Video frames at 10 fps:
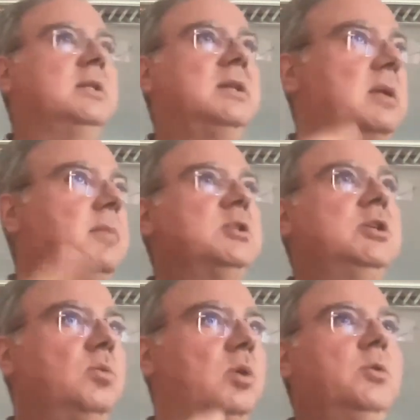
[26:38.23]
and then the
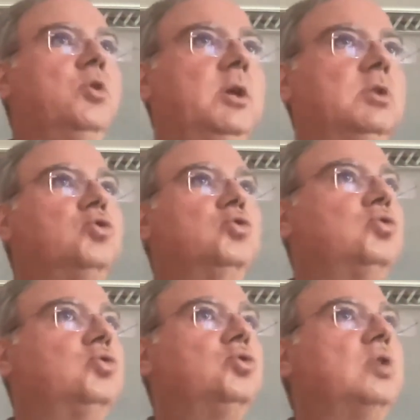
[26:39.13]
machine will do it
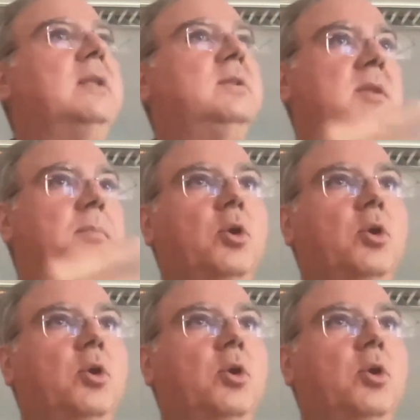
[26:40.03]
until the